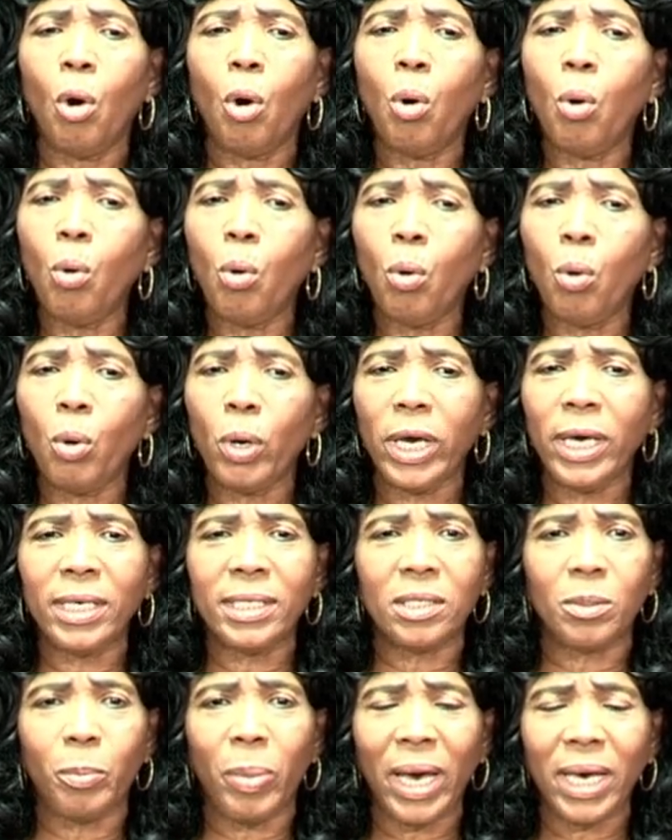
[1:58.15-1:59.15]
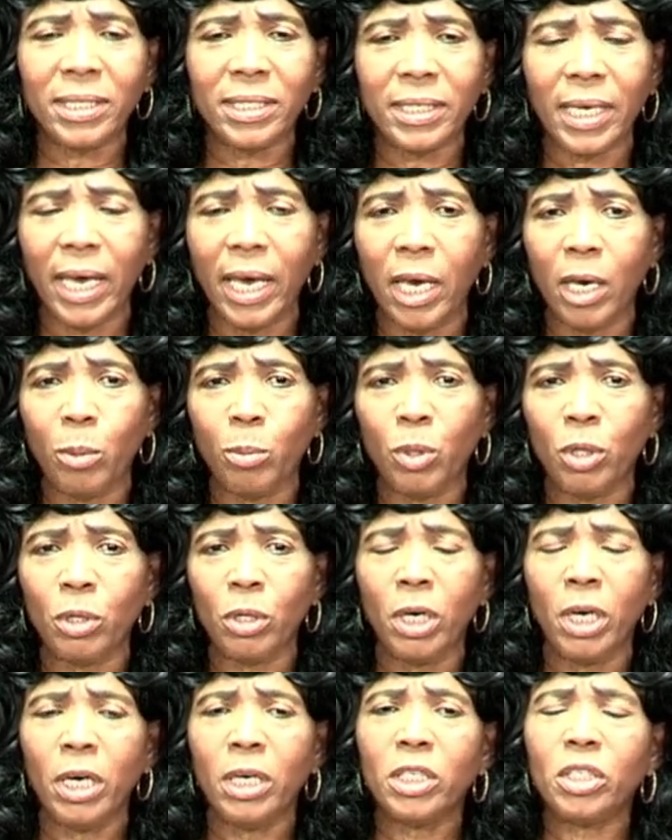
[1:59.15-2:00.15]
who is best
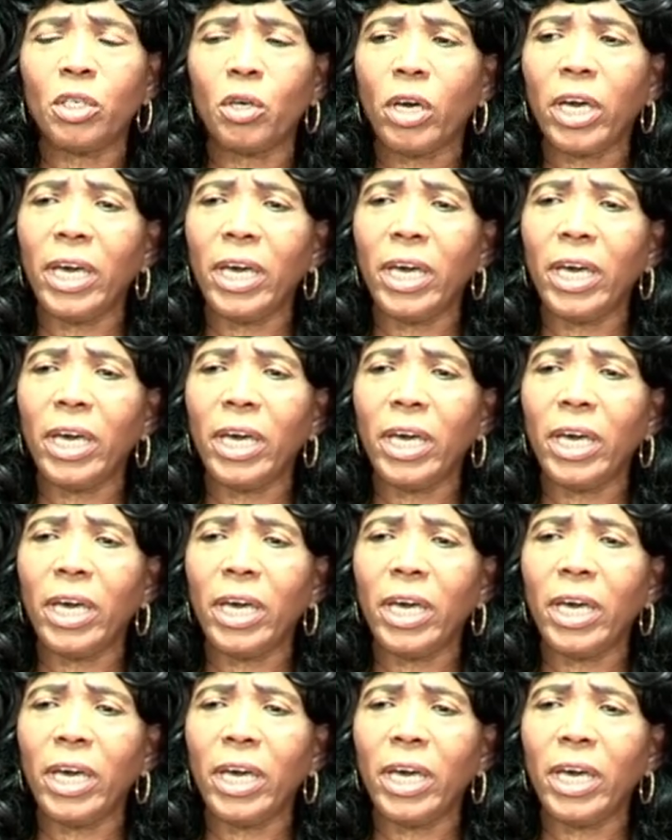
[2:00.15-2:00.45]
able to